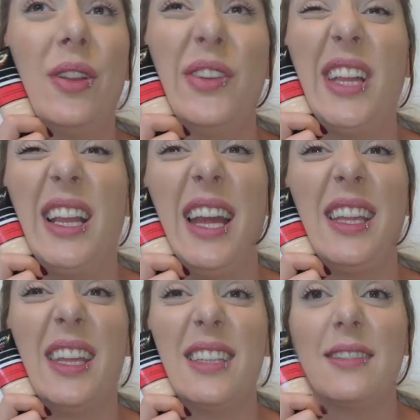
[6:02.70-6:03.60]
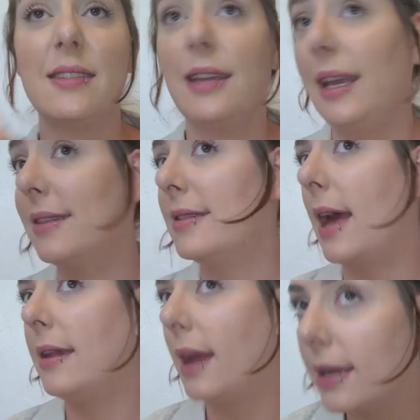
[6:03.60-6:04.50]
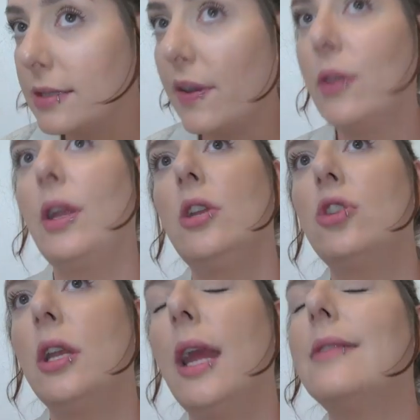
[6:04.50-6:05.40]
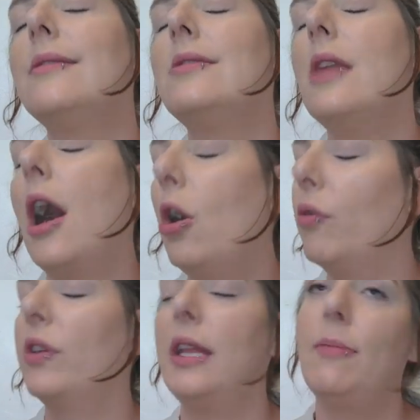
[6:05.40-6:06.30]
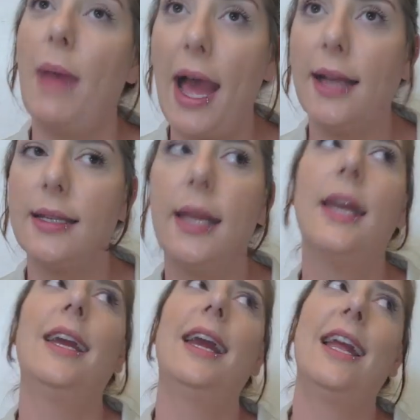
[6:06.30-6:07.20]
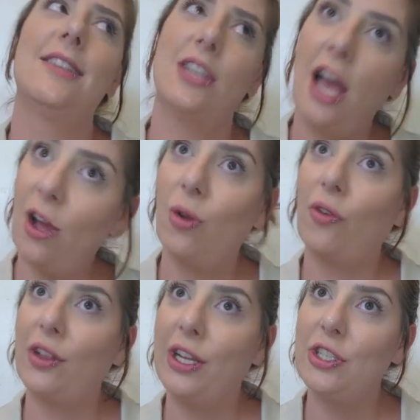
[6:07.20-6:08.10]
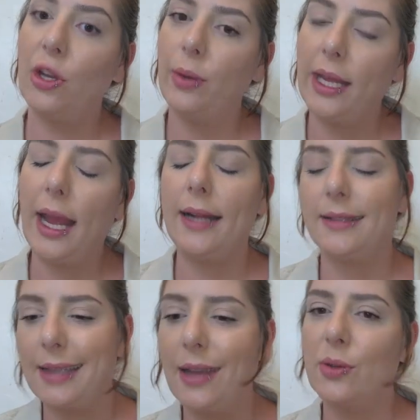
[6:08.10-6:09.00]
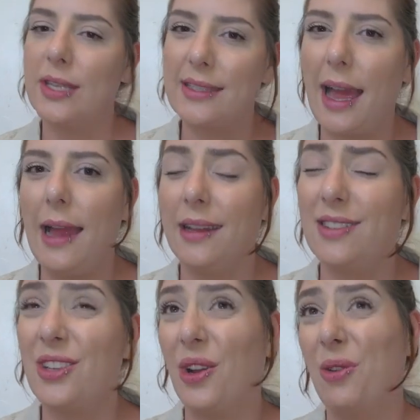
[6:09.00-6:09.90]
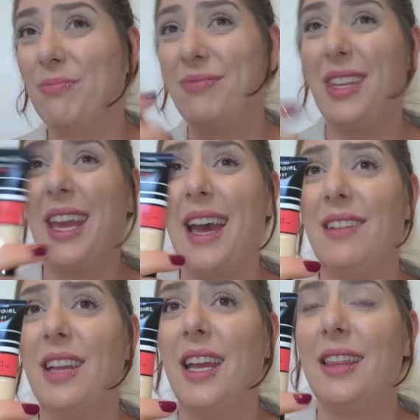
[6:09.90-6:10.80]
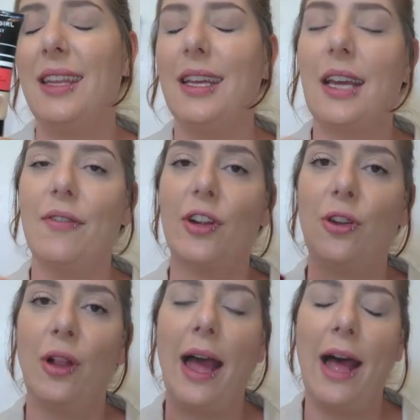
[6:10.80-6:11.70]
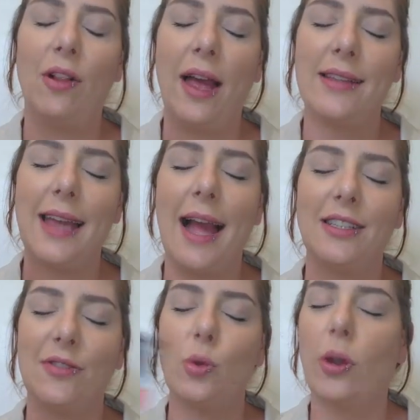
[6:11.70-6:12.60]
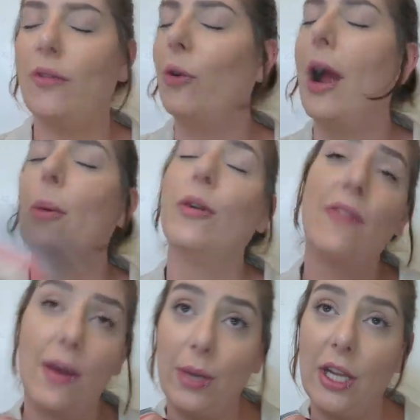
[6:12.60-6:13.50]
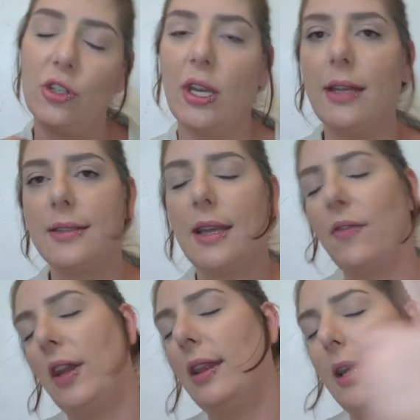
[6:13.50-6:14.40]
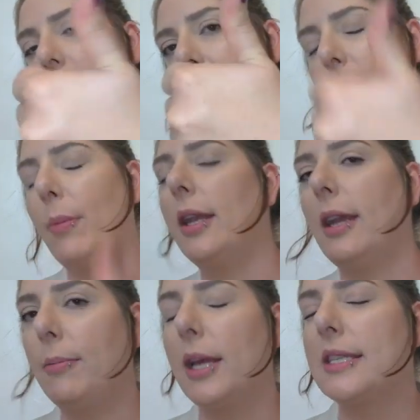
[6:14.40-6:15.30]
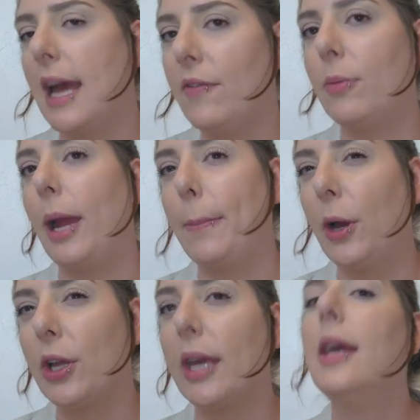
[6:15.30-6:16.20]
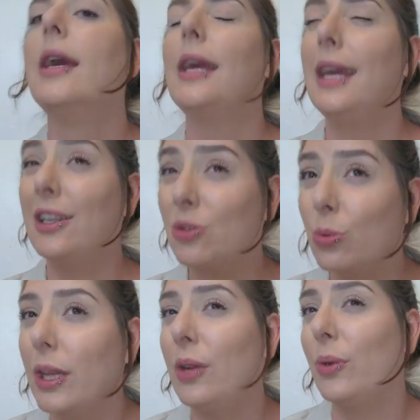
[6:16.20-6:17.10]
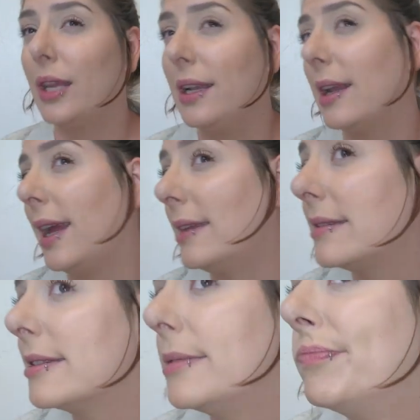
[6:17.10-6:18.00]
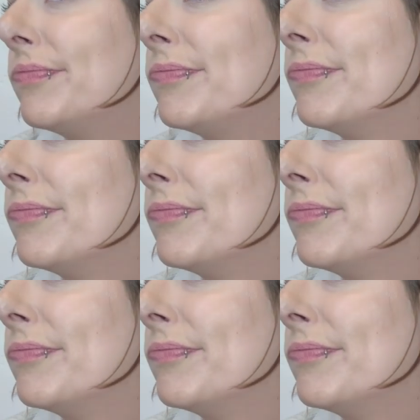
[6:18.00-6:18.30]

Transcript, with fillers: really, really like this. It's a nice foundation. It's not overly matte. It's not overly dewy. I'd say it was a satin. So yeah, the CoverGirl Outlast Active 24 Hour Foundation. It's definitely a Monday must have in my book. It's really, really nice.